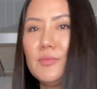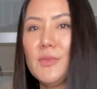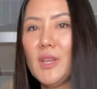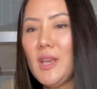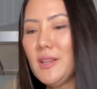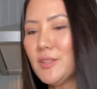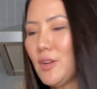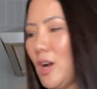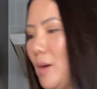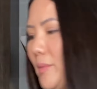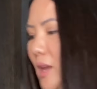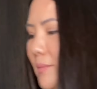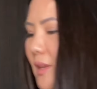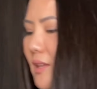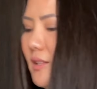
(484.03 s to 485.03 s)
Okay, so all
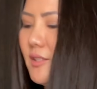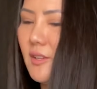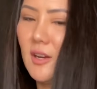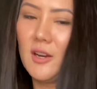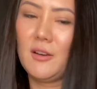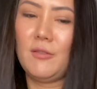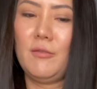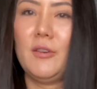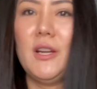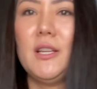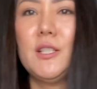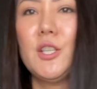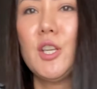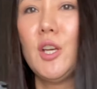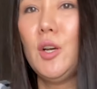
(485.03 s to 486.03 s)
my meats are ready
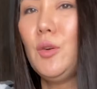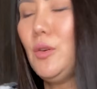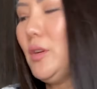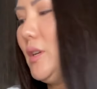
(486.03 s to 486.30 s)
to go.